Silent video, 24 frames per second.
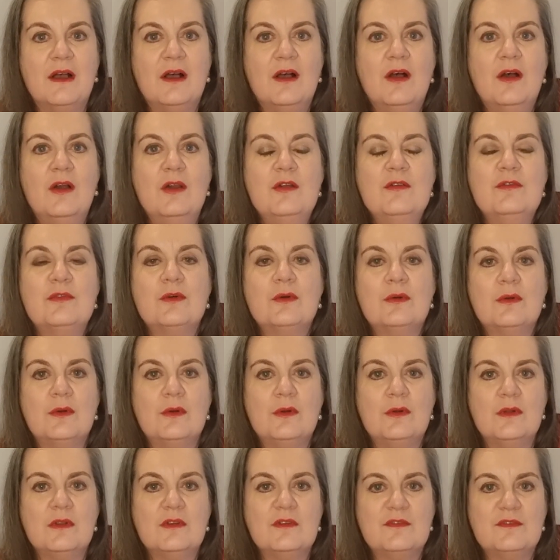
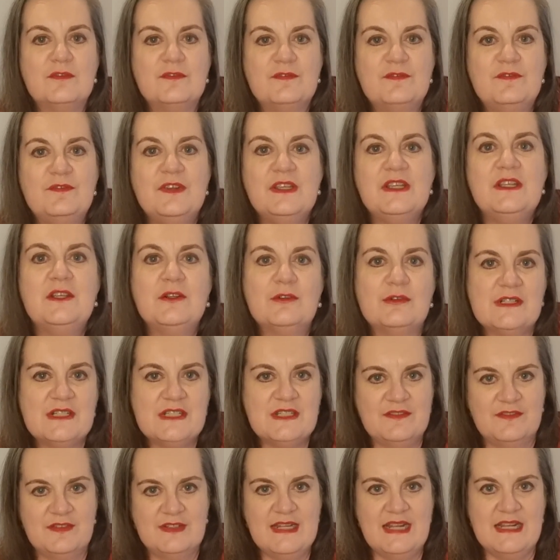overall
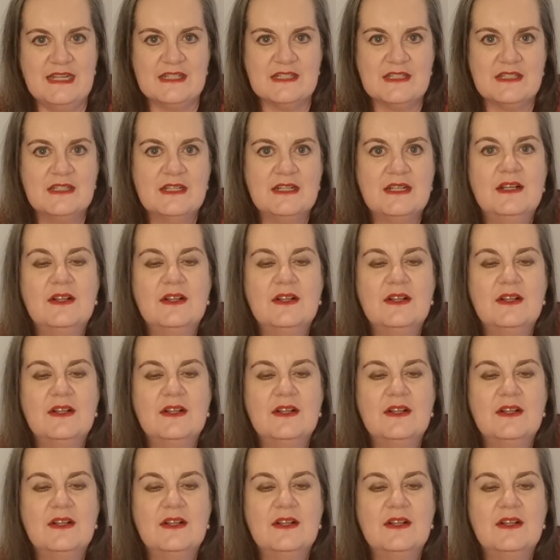figurative net